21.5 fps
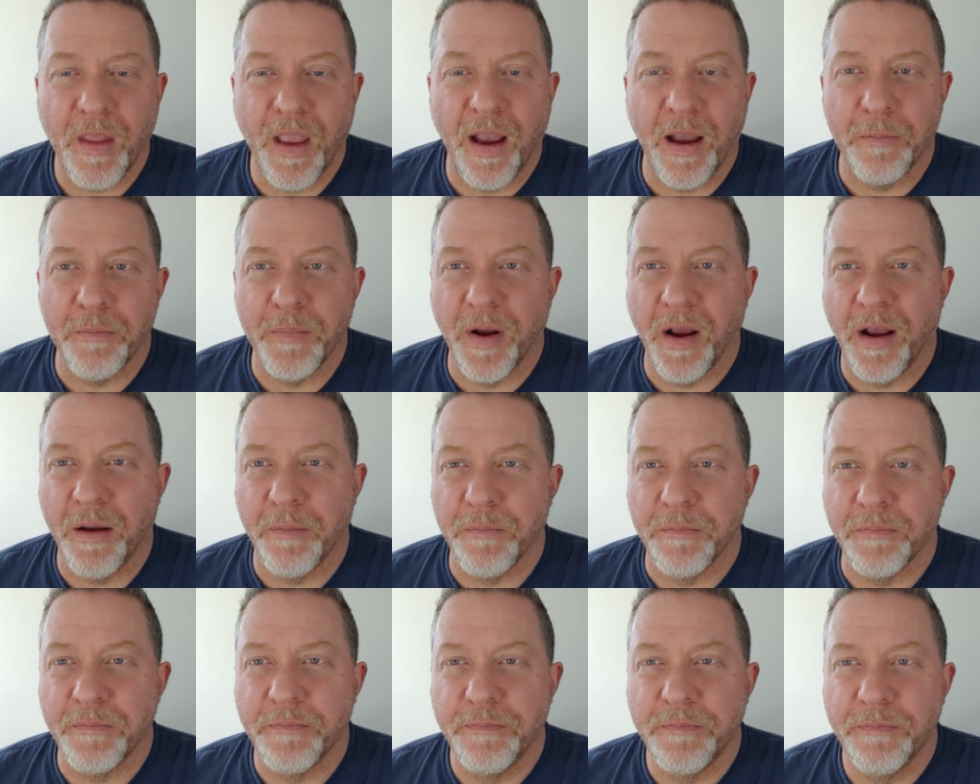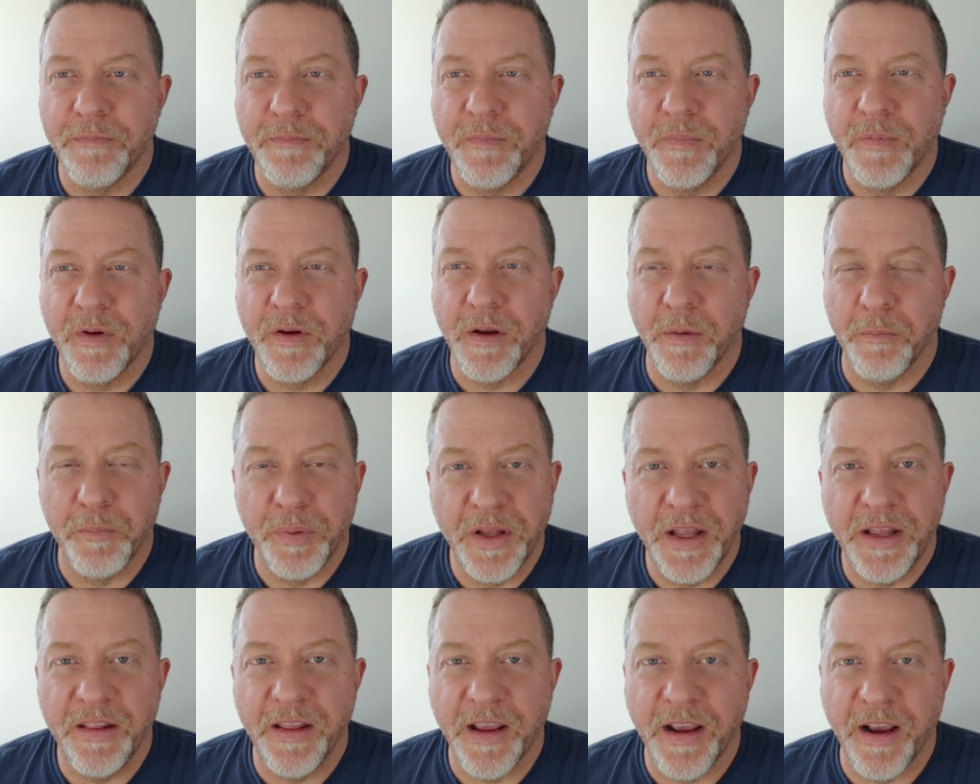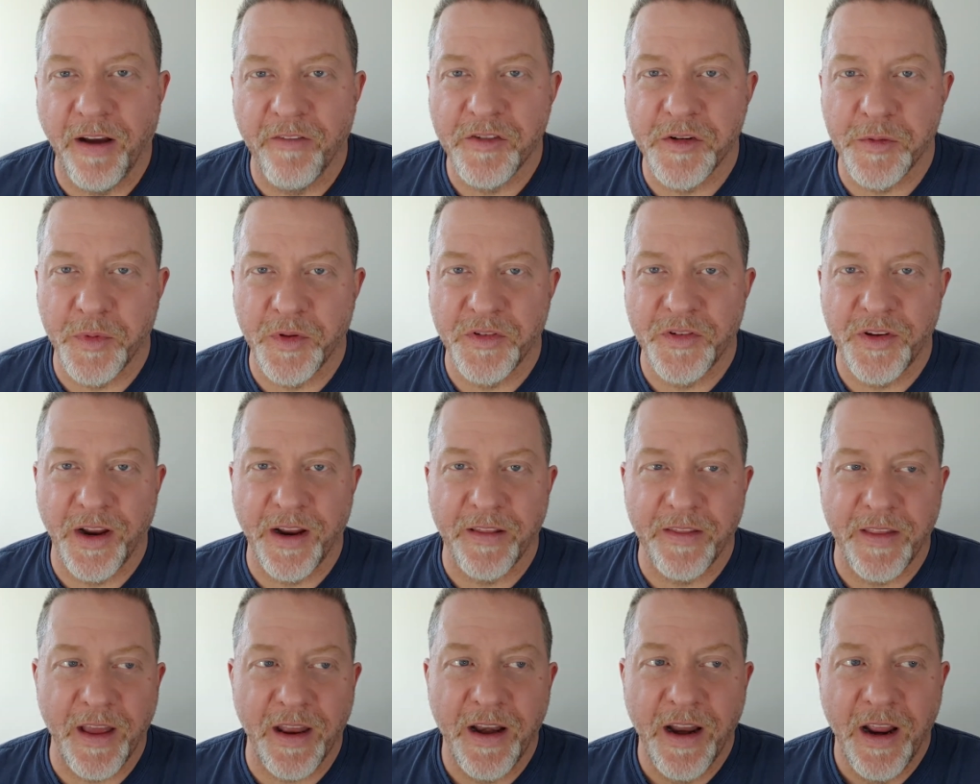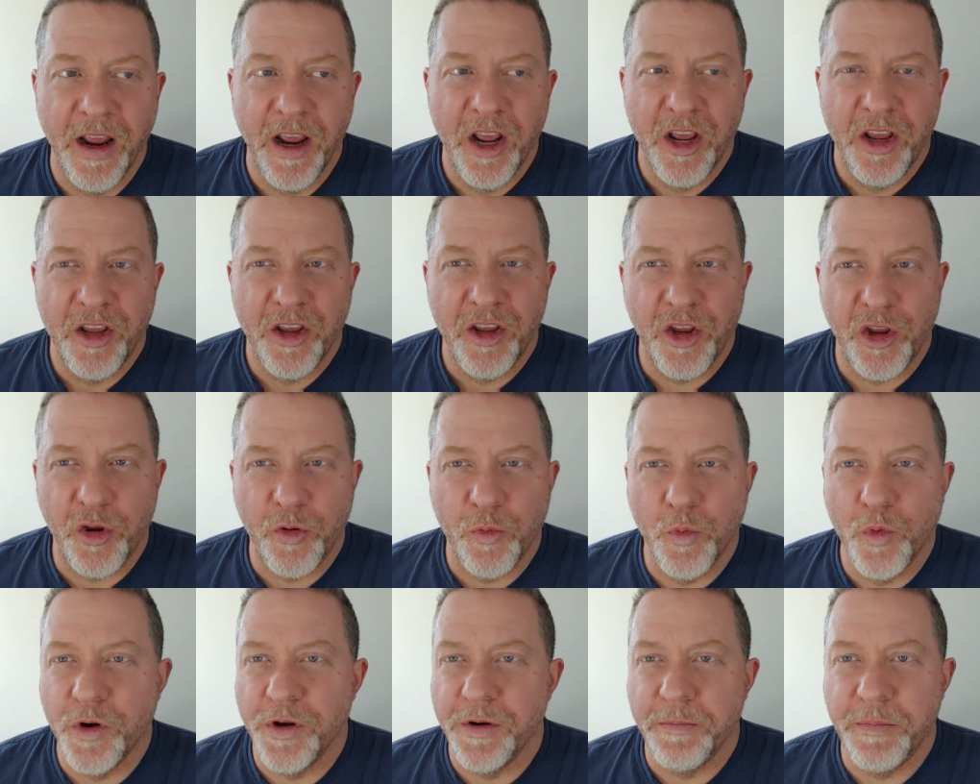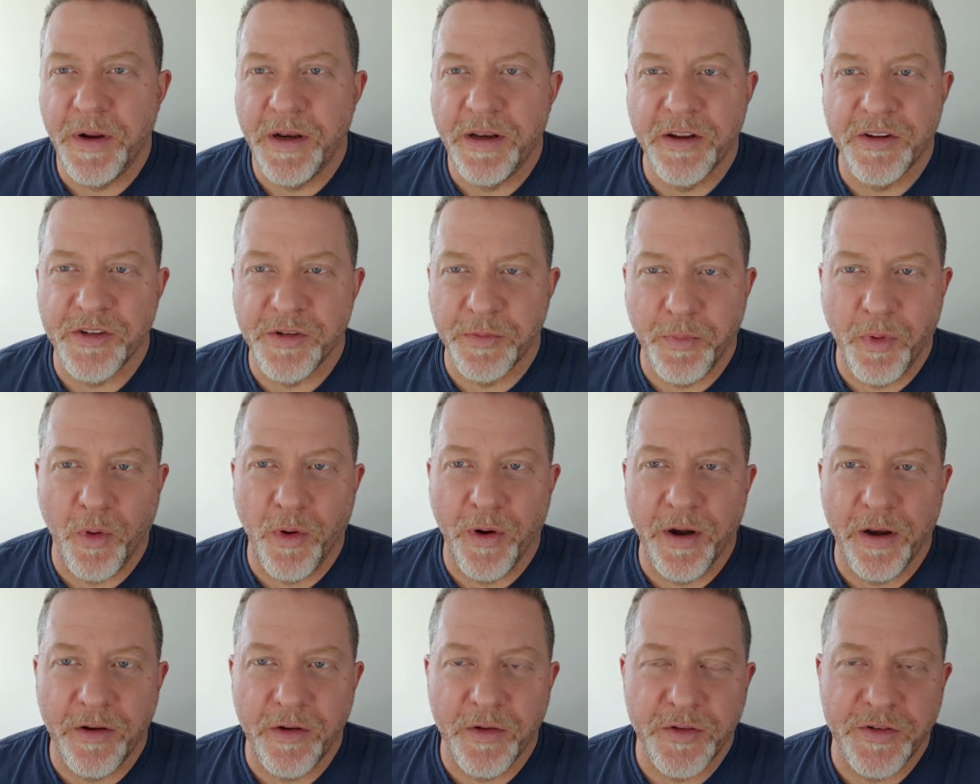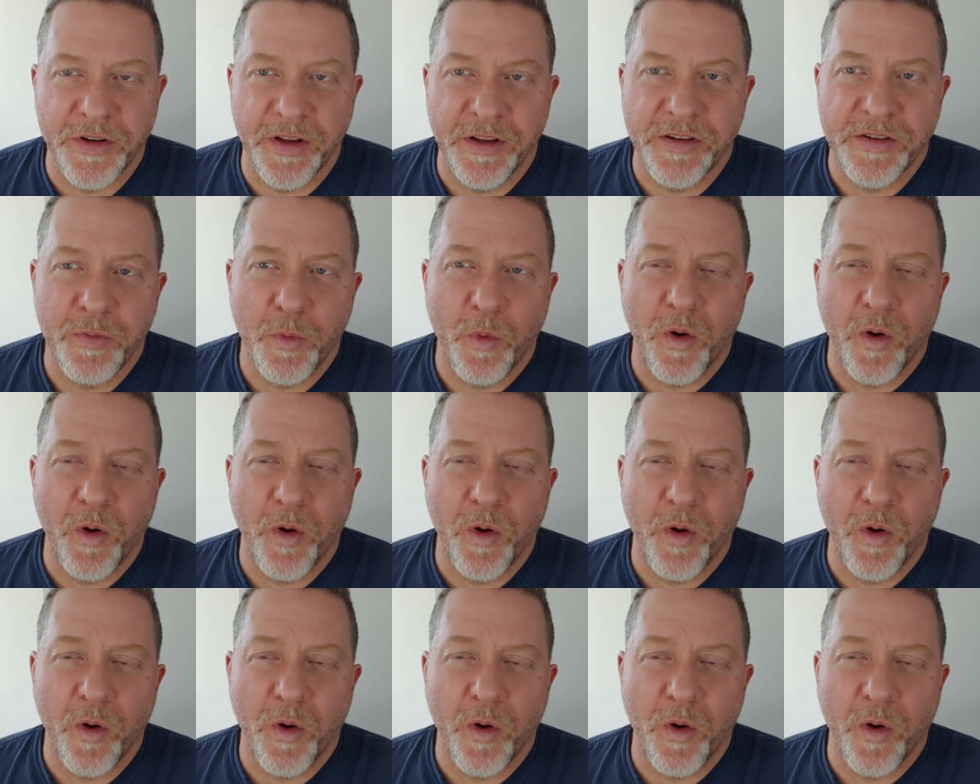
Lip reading: I'm completely comfortable saying that you wouldn't be disappointed using this.